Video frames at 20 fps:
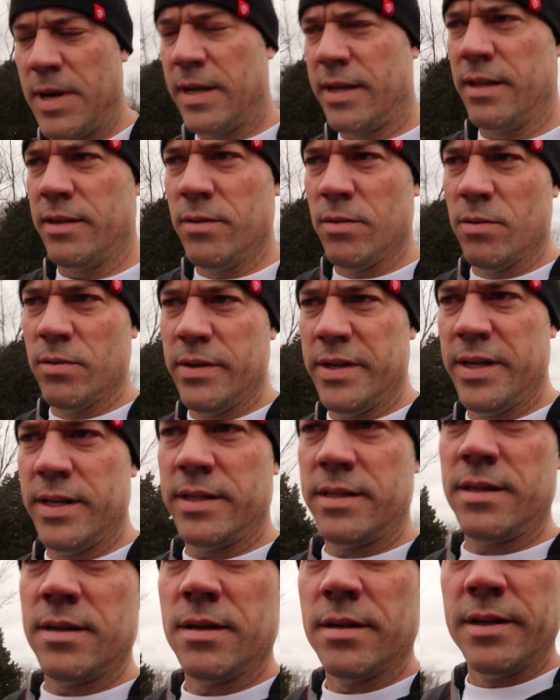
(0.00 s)
back in the old
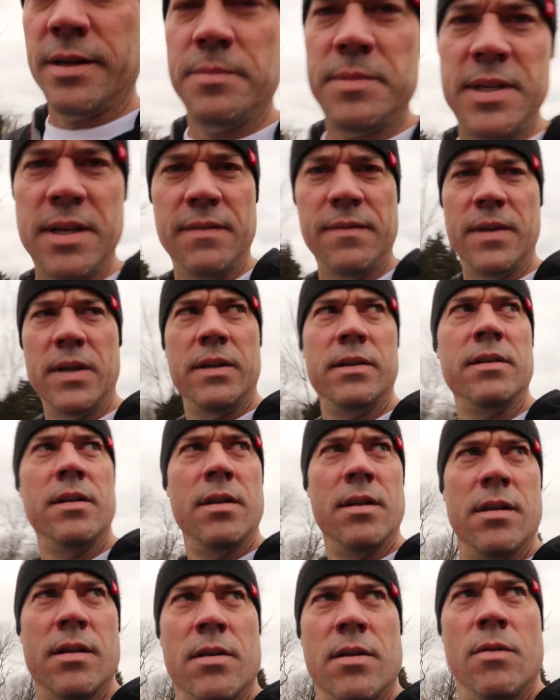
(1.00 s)
days on MTV.
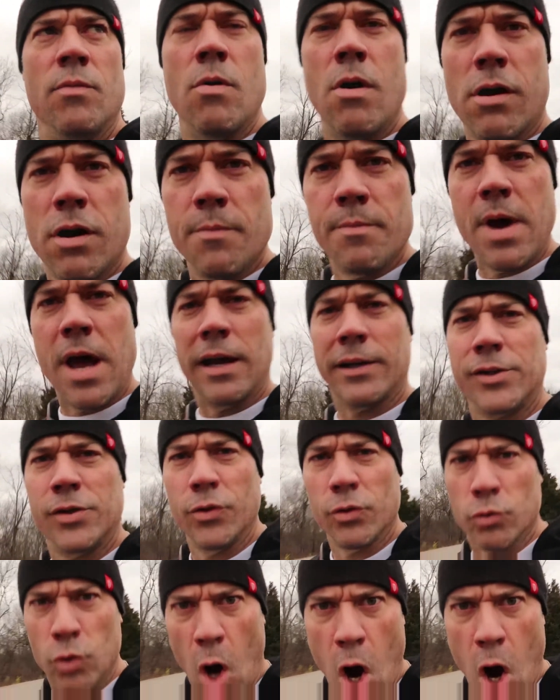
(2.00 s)
Welcome back to the